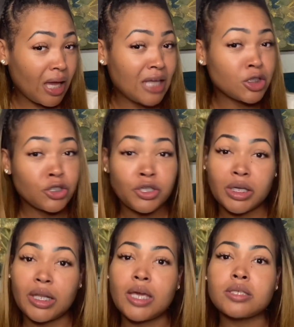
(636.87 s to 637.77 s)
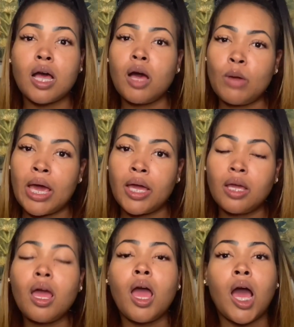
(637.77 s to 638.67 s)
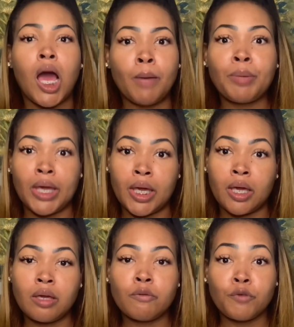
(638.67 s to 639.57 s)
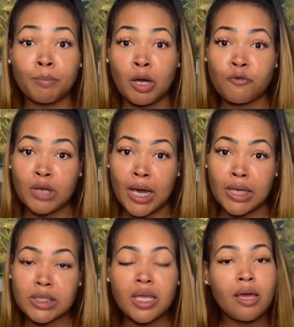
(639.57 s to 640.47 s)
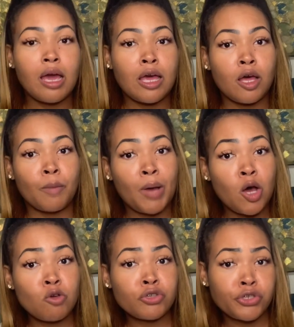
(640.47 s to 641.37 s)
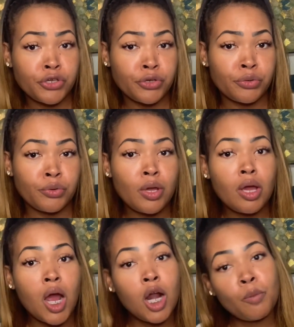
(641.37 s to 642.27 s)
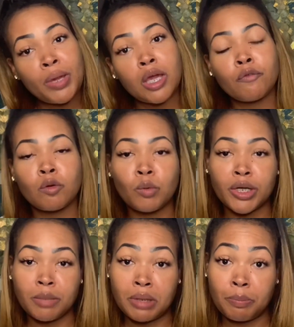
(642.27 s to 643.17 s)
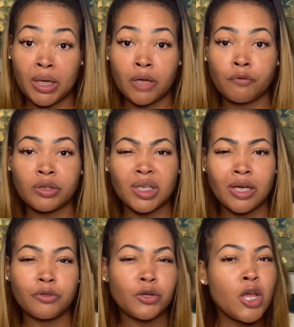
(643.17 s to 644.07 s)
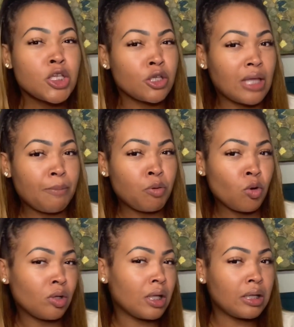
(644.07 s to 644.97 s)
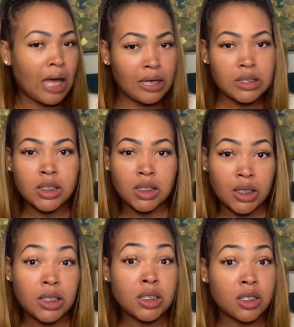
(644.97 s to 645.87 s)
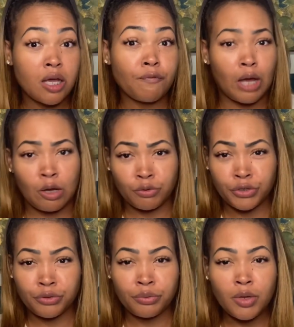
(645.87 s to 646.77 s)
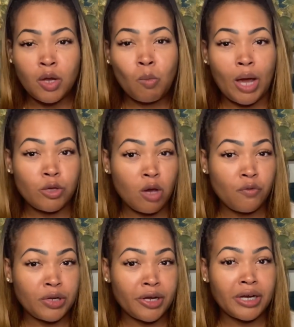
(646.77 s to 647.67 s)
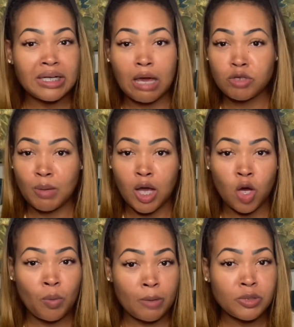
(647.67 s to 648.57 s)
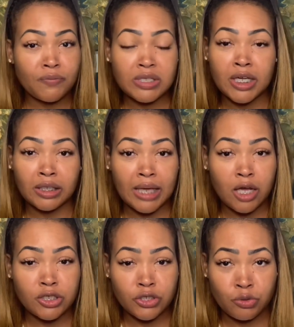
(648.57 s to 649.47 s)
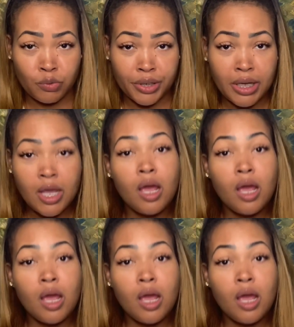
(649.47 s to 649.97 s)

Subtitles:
I just took it as, okay, I'm paying for both nights, opposed to her paying for one and me paying for the other. So they pull a lot of slick stuff on you while you over there. And that was my whole purpose for telling y'all this story,